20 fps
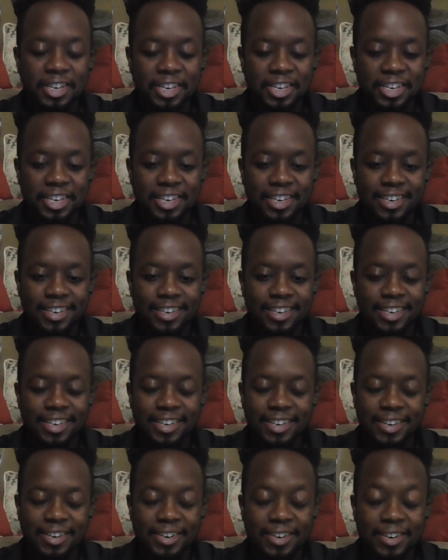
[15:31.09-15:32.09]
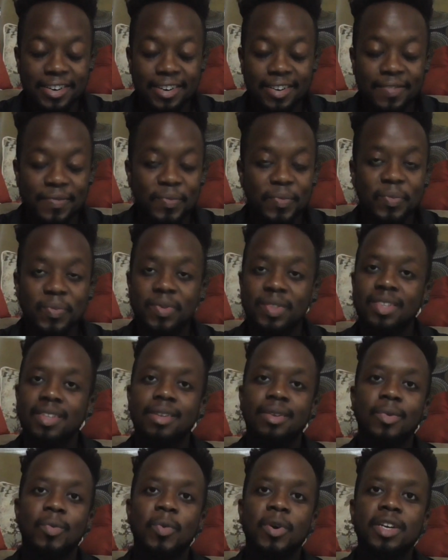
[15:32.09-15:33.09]

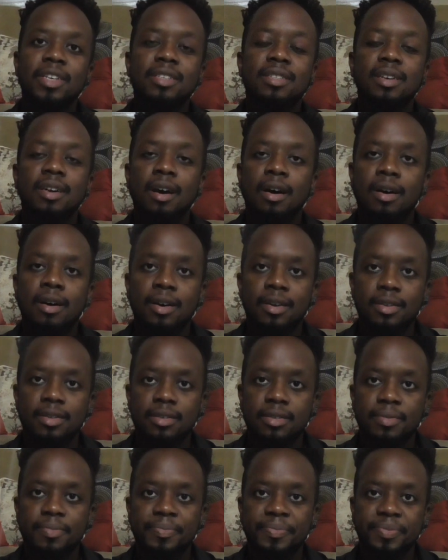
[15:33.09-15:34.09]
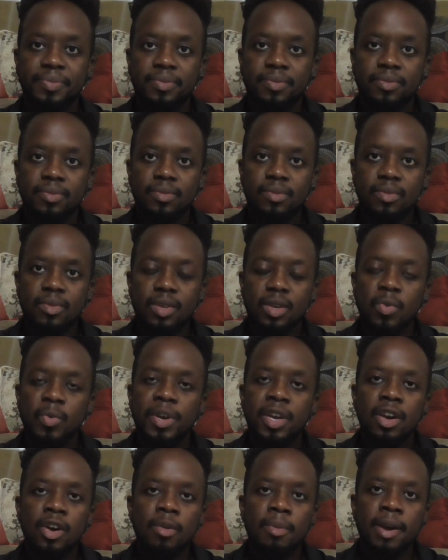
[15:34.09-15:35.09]
What is the cause?
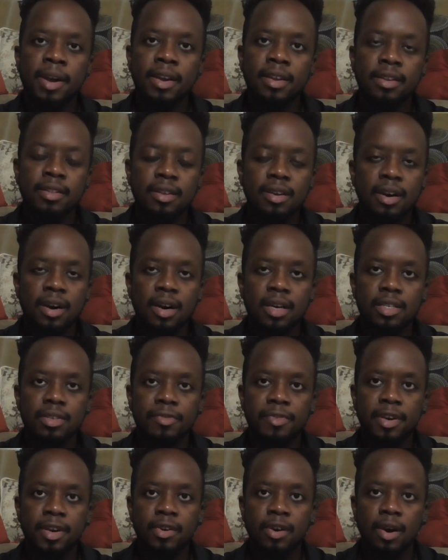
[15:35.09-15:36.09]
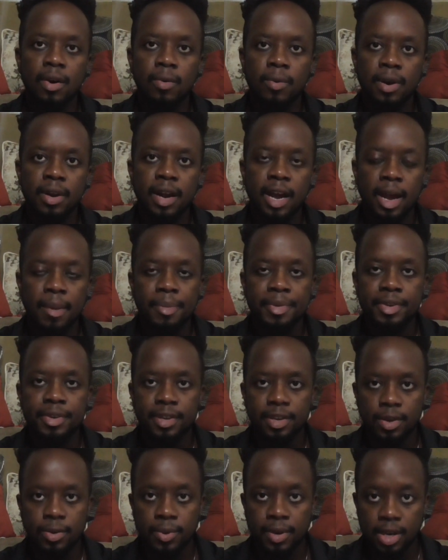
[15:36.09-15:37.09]
When you go back into the cause and figure out what happened
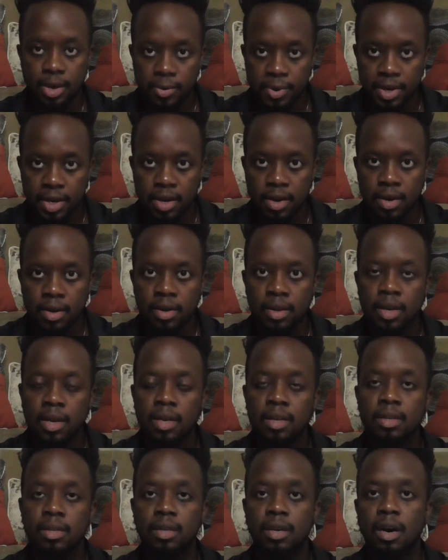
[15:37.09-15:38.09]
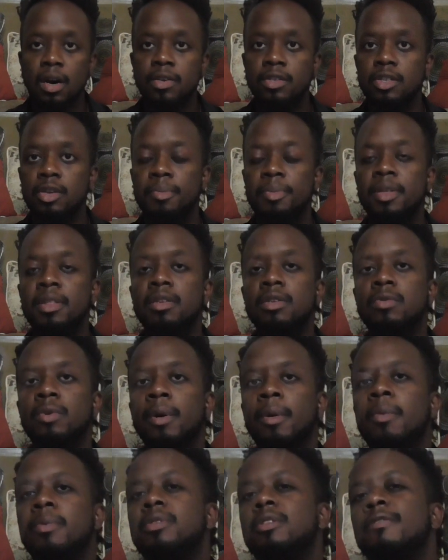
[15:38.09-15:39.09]
to you when you were young to cause you to be this
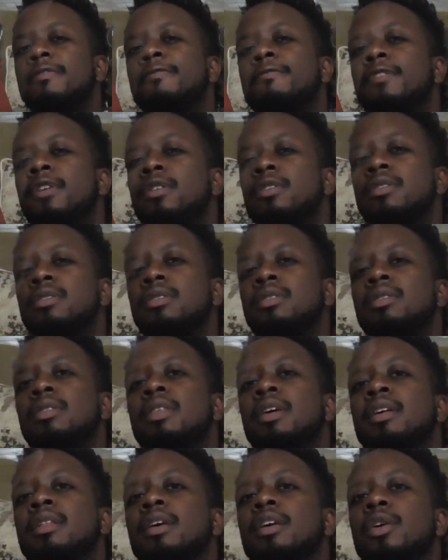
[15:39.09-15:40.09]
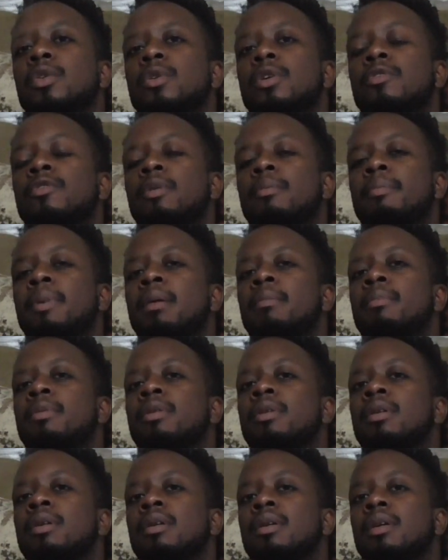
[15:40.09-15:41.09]
way, what was the first thing that you can
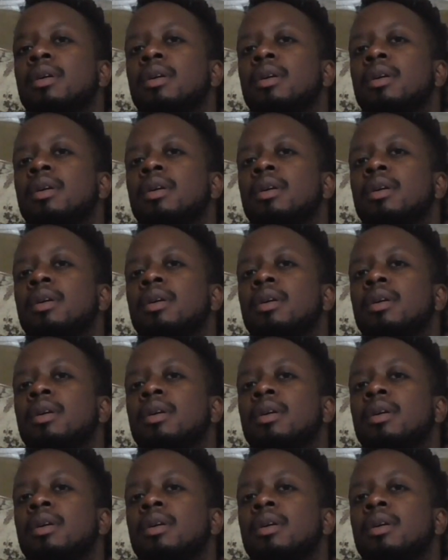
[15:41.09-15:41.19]
remember?